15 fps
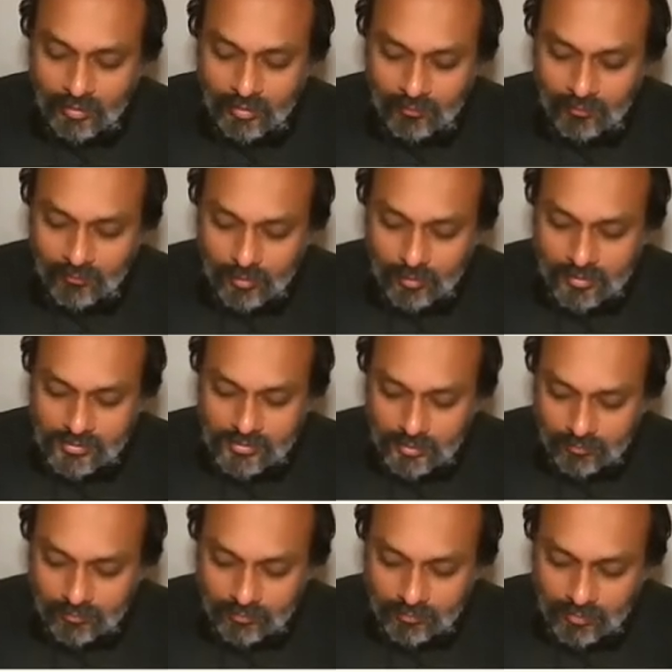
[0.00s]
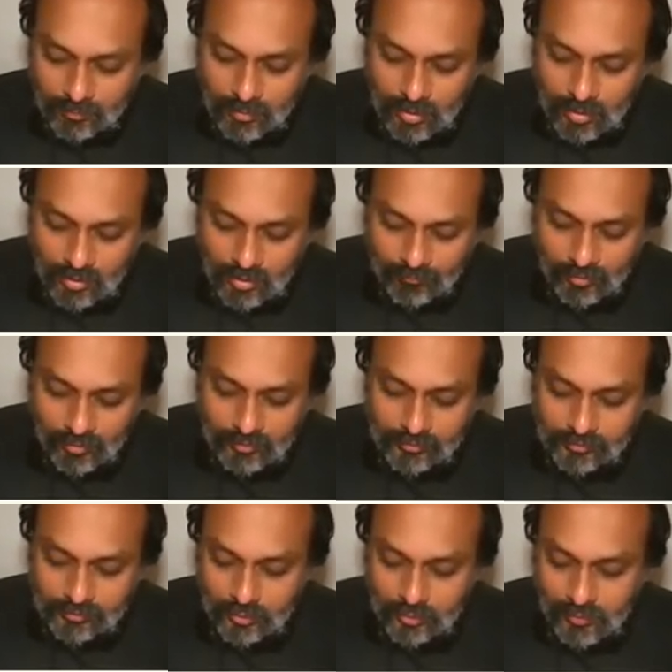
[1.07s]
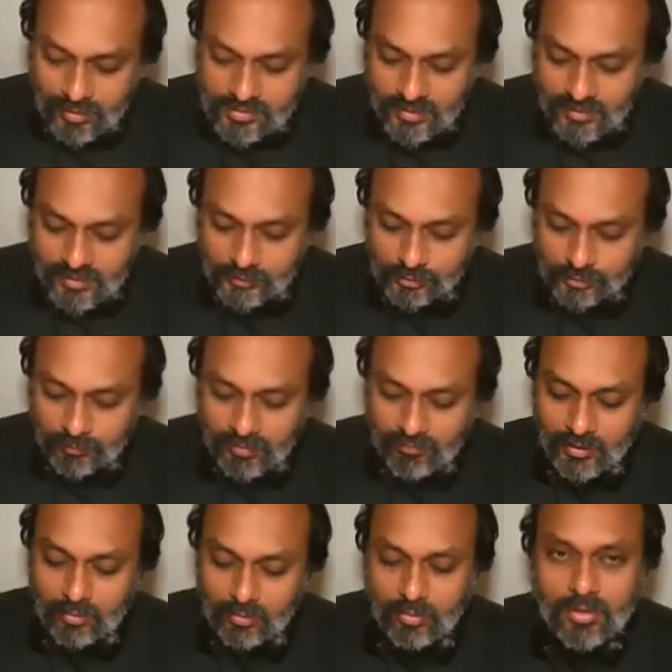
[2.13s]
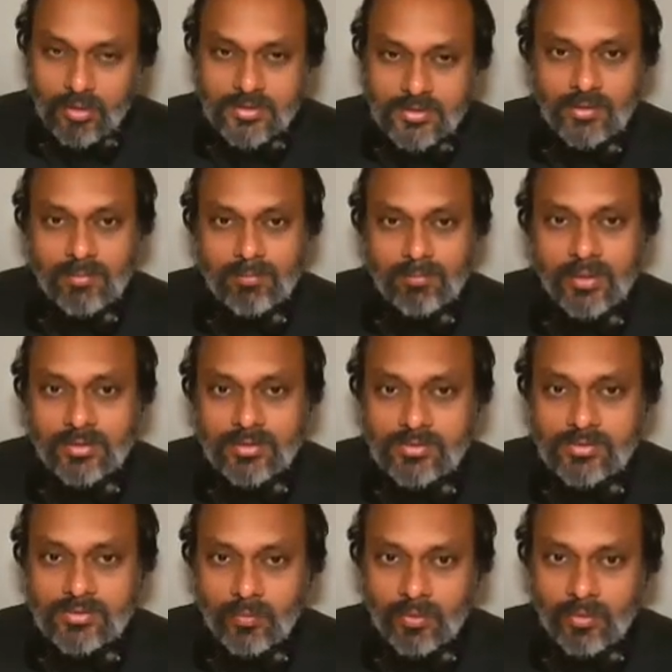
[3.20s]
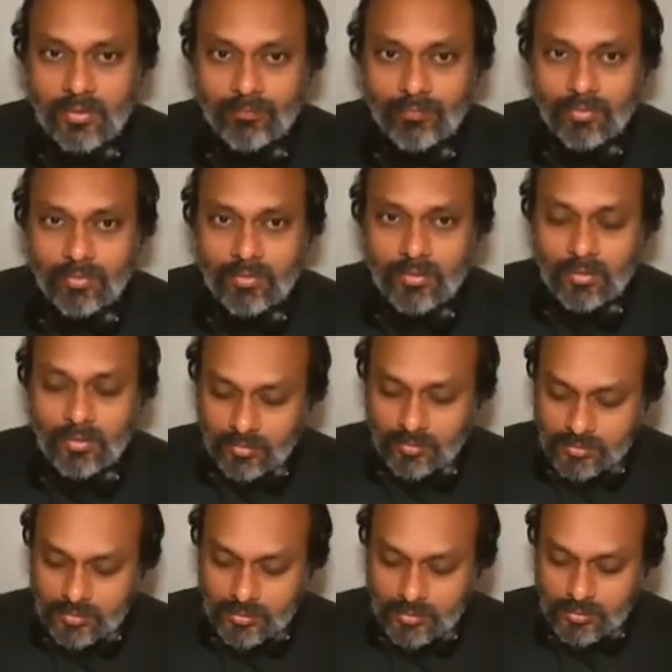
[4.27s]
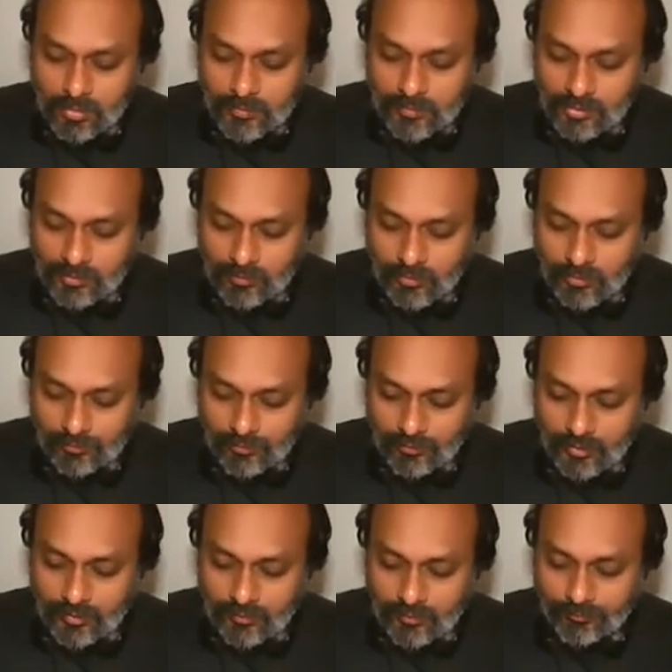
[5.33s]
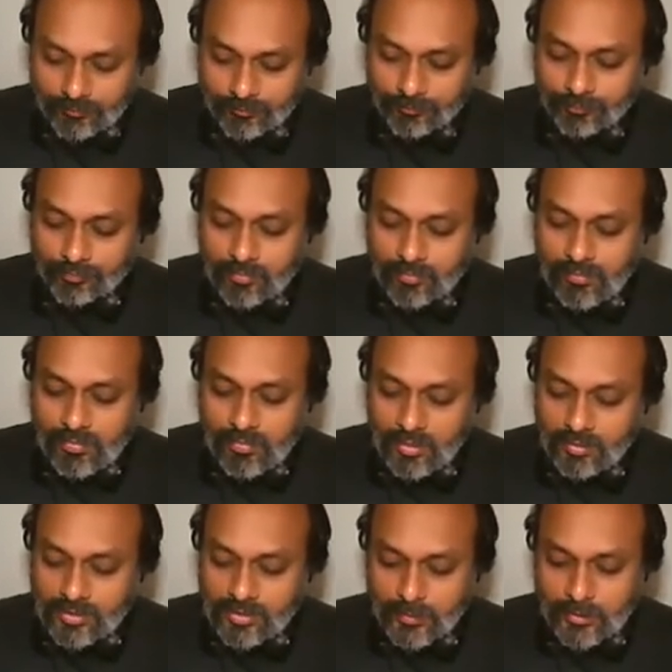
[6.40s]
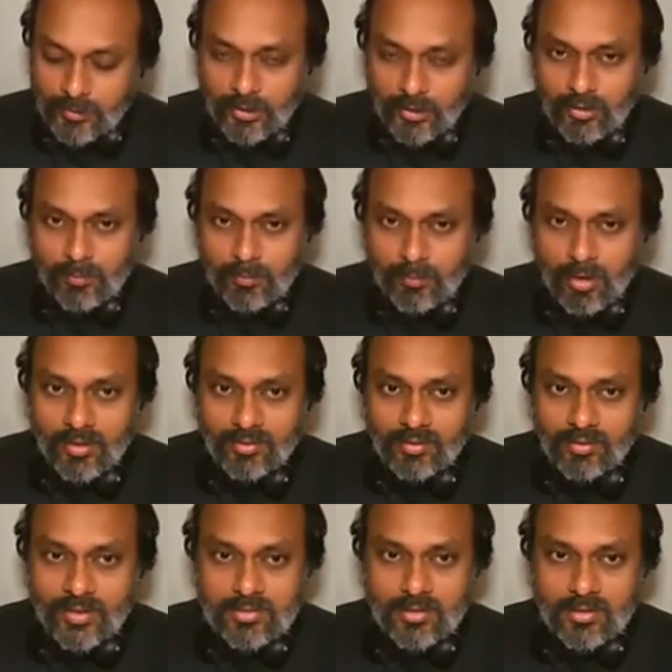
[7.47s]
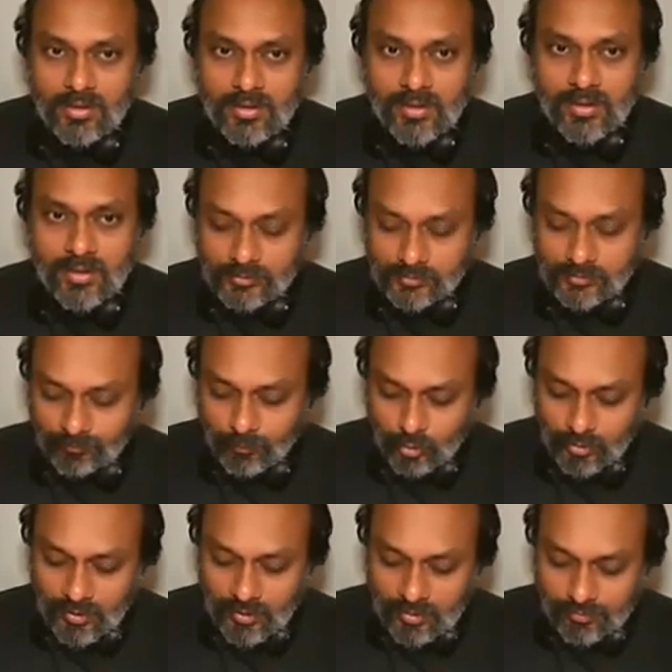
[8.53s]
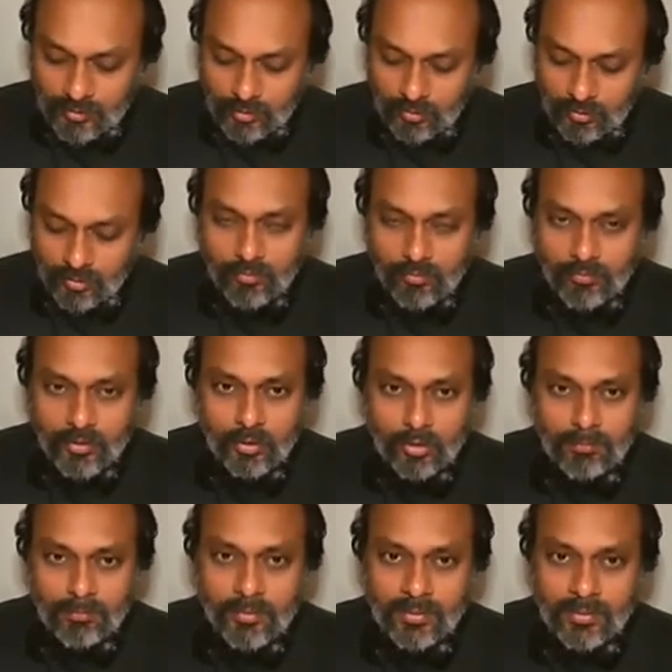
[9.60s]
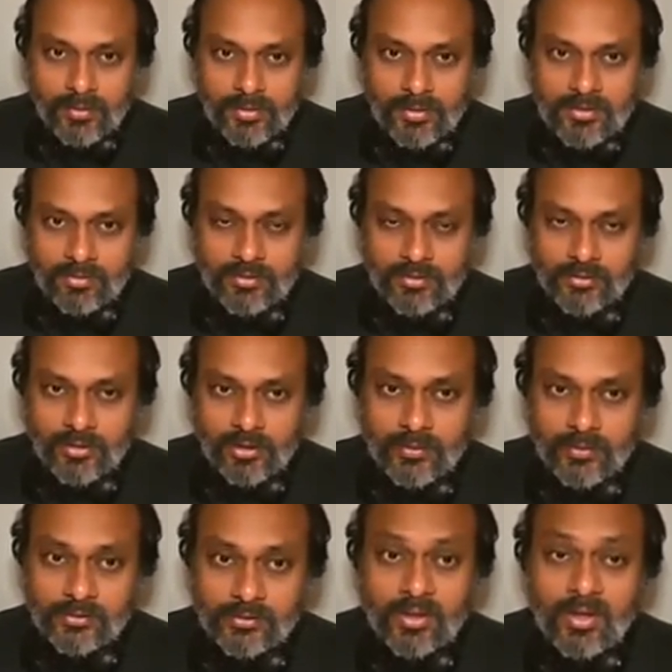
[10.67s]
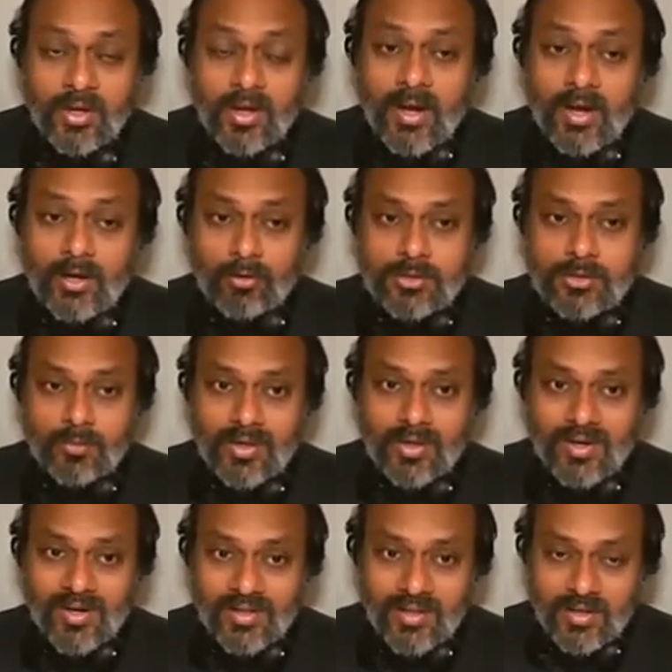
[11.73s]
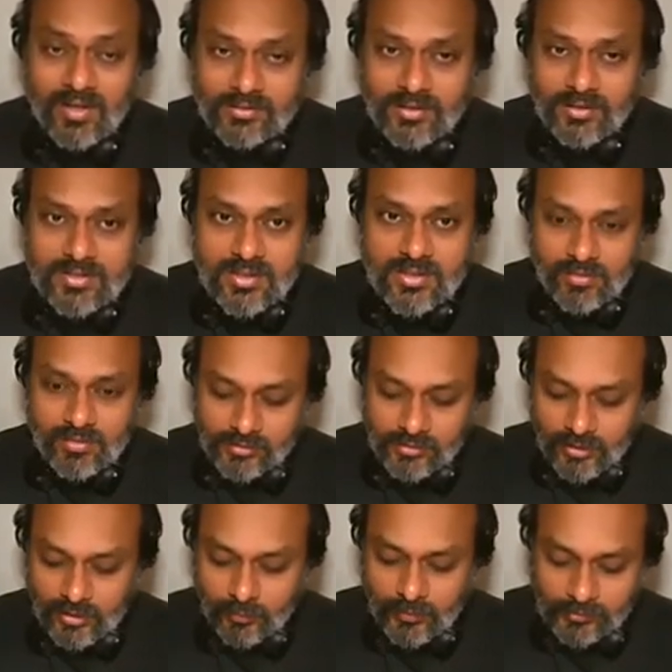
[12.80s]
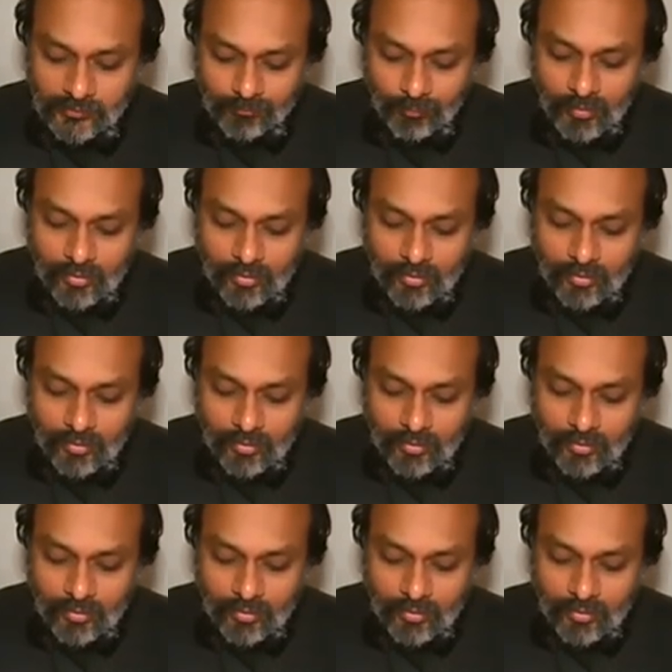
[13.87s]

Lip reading: now velocity of the block towards right should be v2 cos theta minus v1. So momentum of this particular block in the horizontal direction. So carefully note how we wrote momentum conservation equation. And also while writing energy conservation equation,